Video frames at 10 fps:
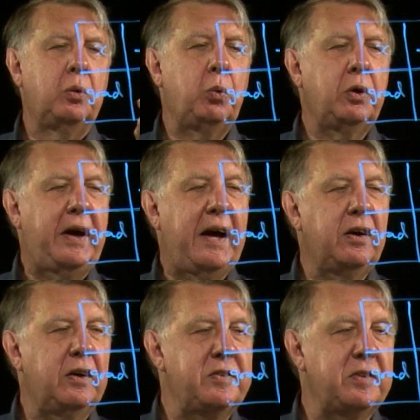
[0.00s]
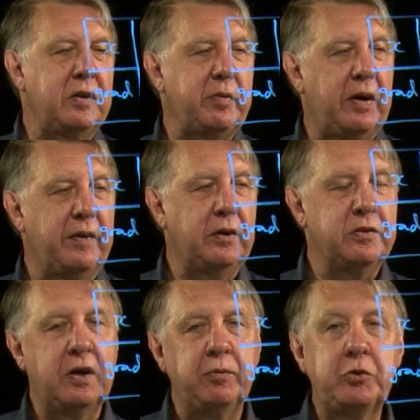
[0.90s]
What can I see about
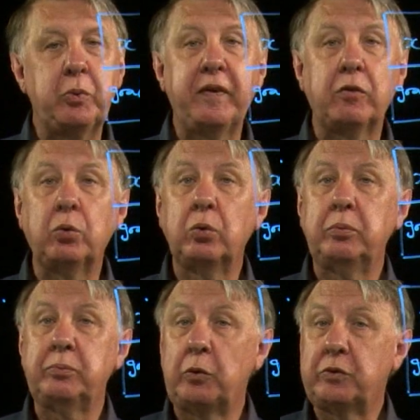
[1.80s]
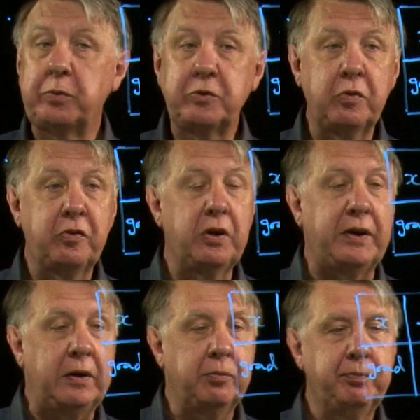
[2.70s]
those numbers? Well, they're all multiples of
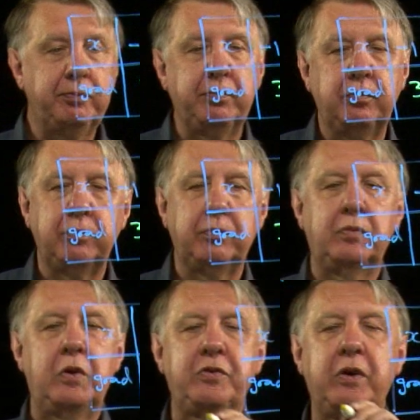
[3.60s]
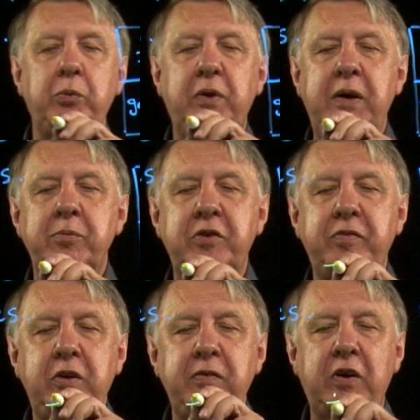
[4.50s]
3. So what happens if
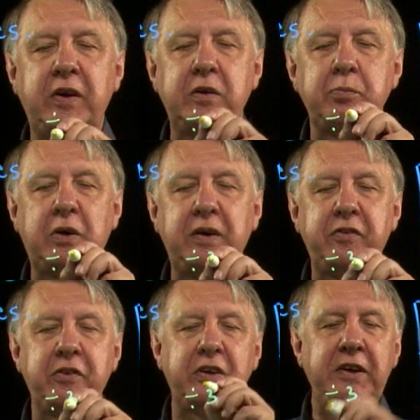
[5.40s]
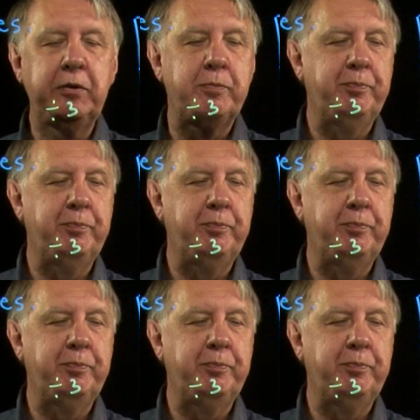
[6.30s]
you divide them by 3?